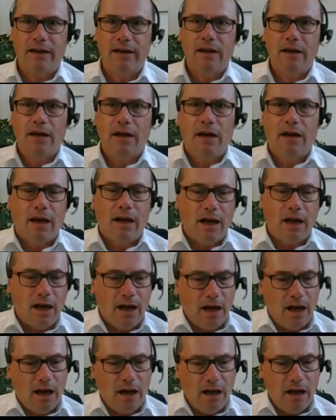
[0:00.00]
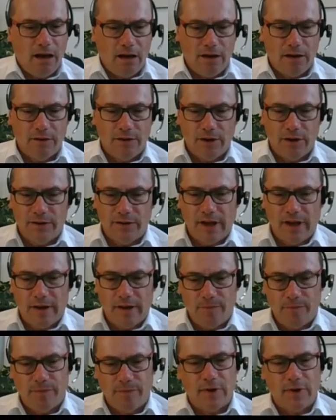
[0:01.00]

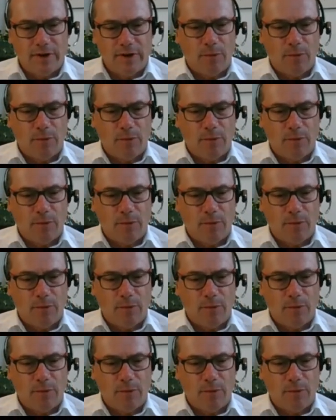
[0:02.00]
mm-hmm.